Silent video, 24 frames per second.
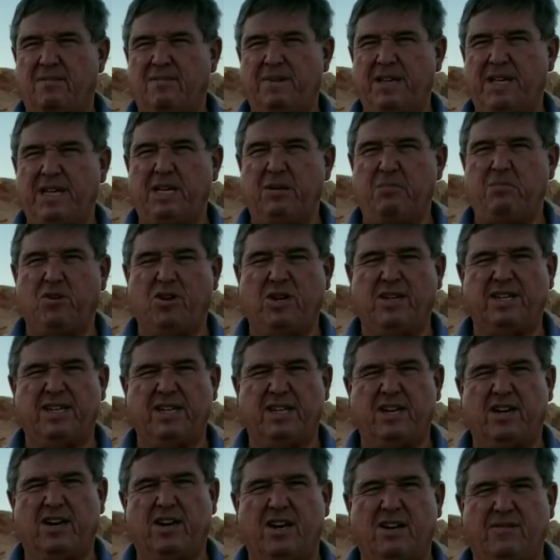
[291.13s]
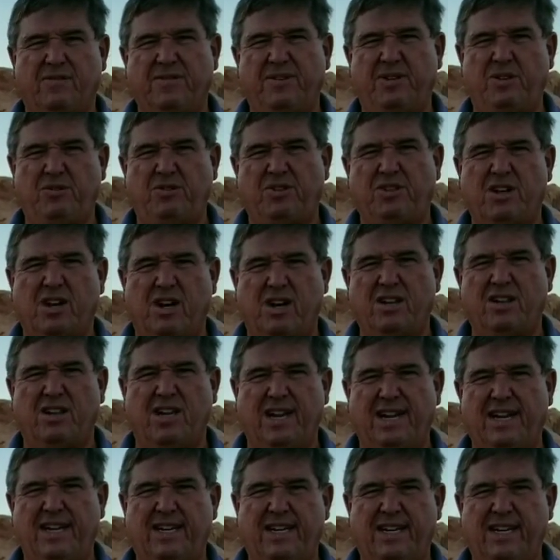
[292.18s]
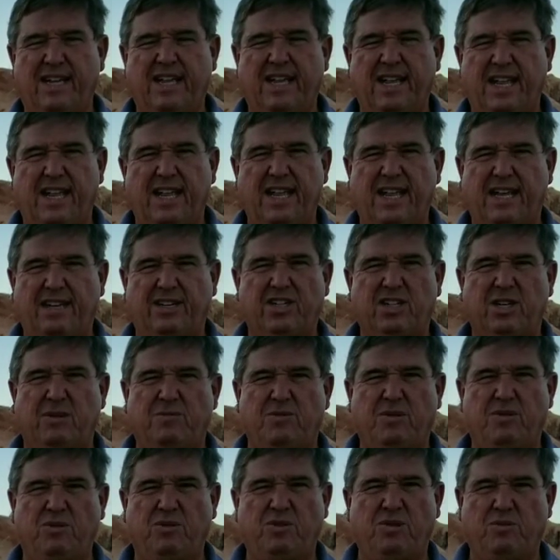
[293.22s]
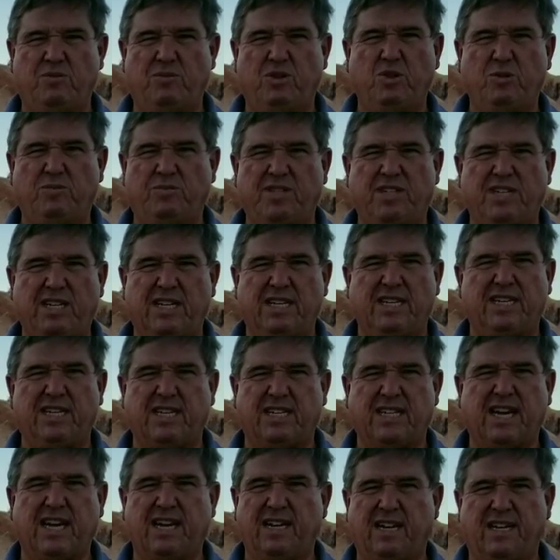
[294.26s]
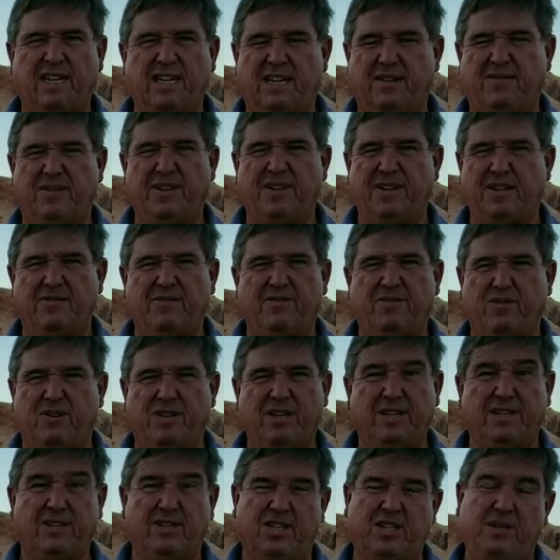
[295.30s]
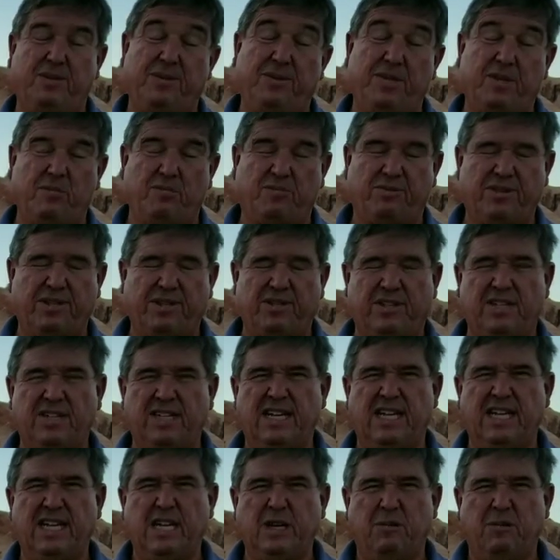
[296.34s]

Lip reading: he bought the car off a used car lot and jumped through some hoops to get the title and everything for it because she was in prison.